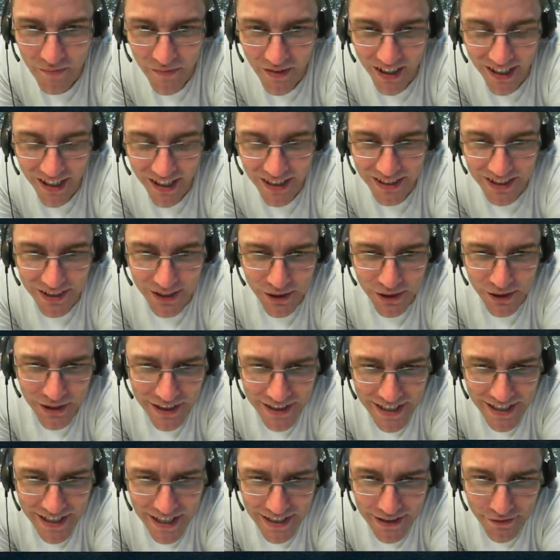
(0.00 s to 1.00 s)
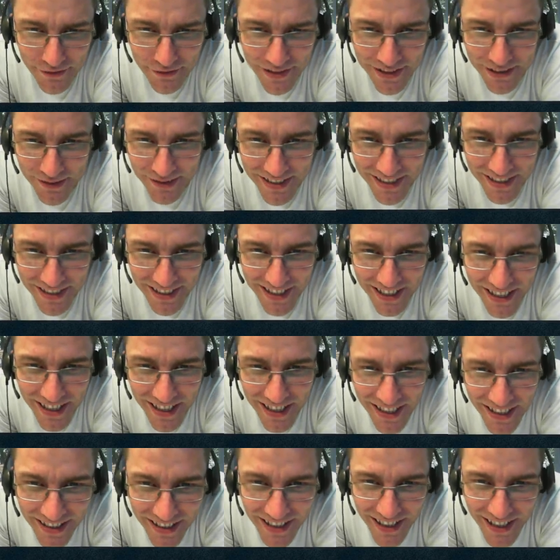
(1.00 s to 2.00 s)
Good detective skills
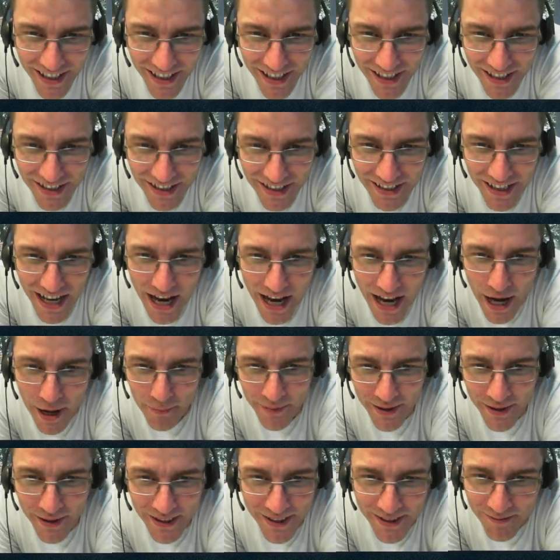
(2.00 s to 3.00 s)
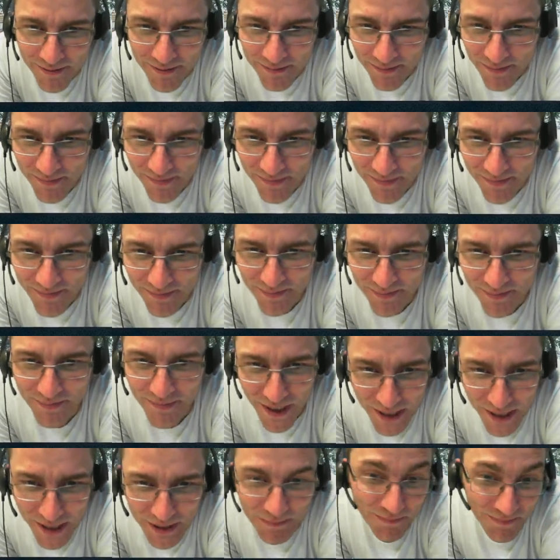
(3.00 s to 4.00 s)
there, Ambler.
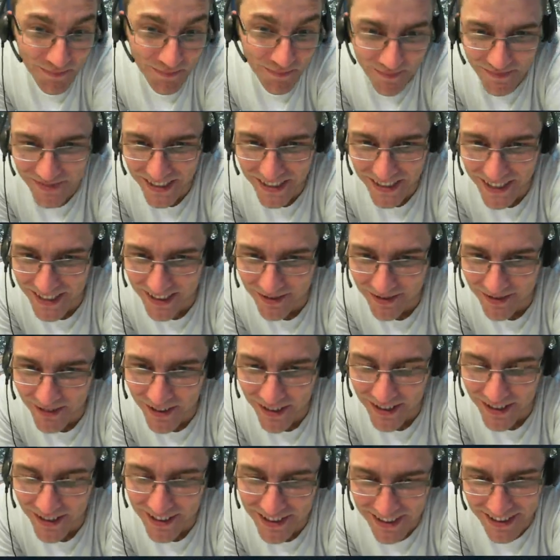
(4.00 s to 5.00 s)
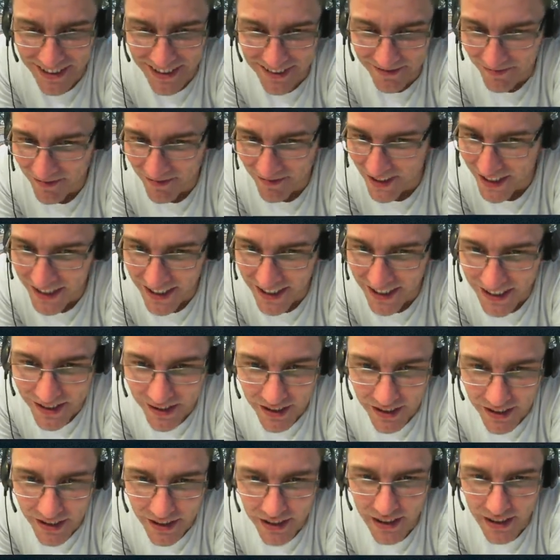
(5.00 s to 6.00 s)
Yeah, what can I say? I'm looking into
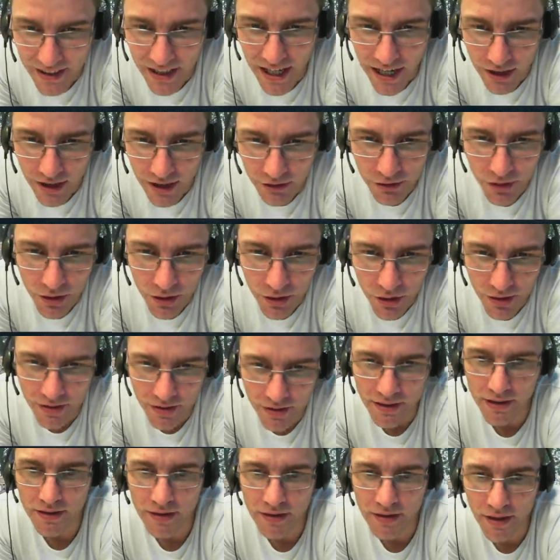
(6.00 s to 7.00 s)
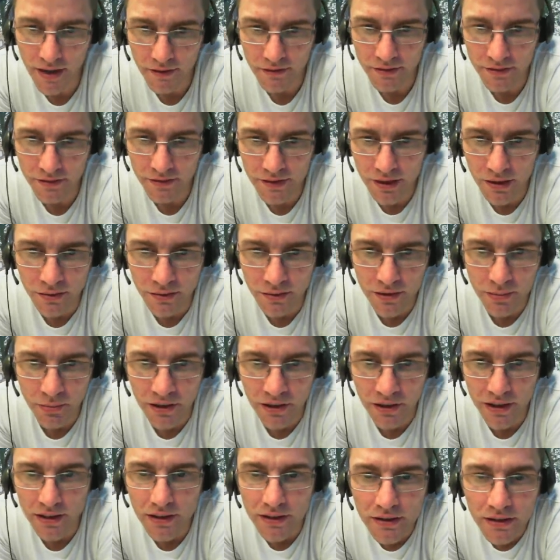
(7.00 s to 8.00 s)
it. How crucial is it to have soul
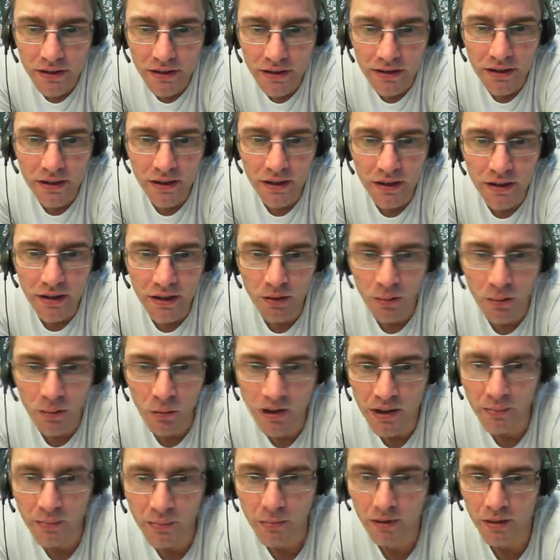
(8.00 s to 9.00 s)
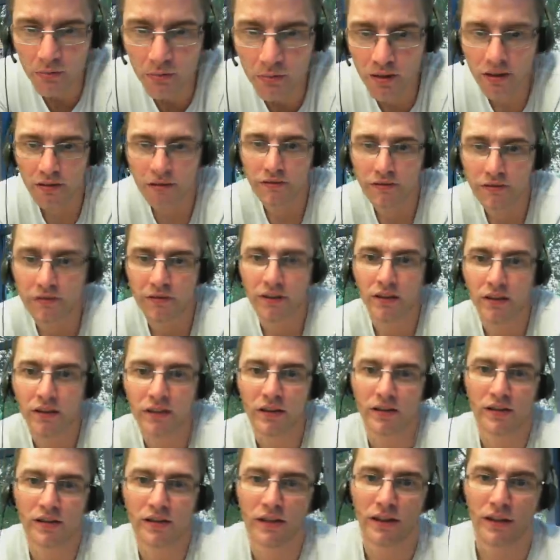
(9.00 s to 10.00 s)
splits? Would it be worth?
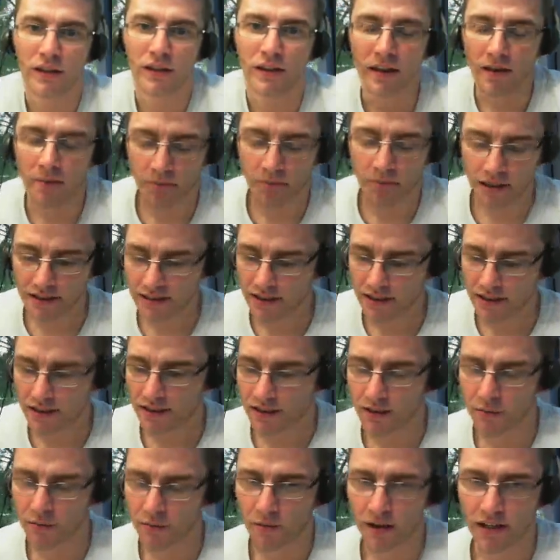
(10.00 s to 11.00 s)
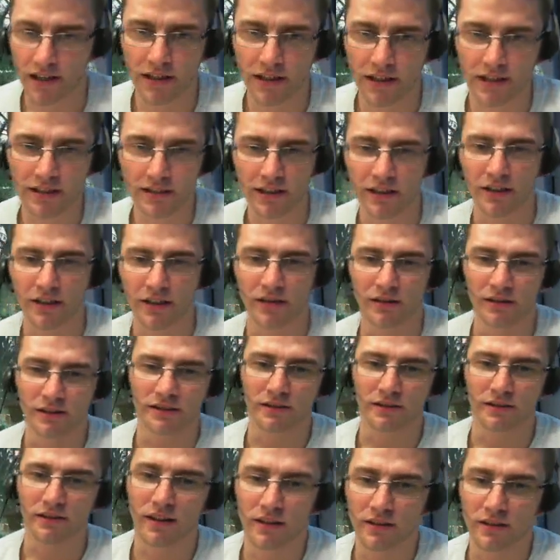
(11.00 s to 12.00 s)
Basically, the way it is now
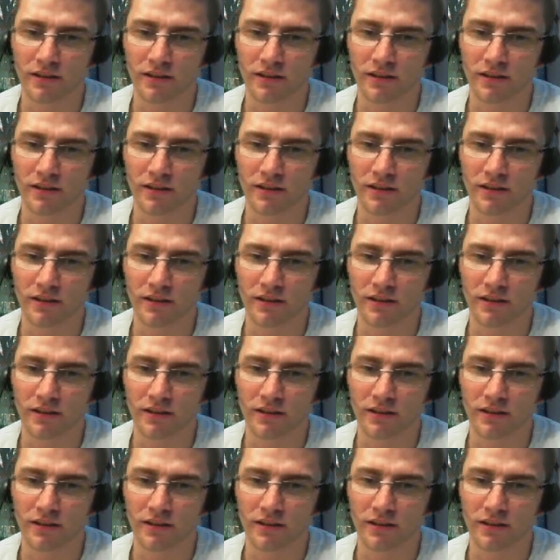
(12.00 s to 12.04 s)
is like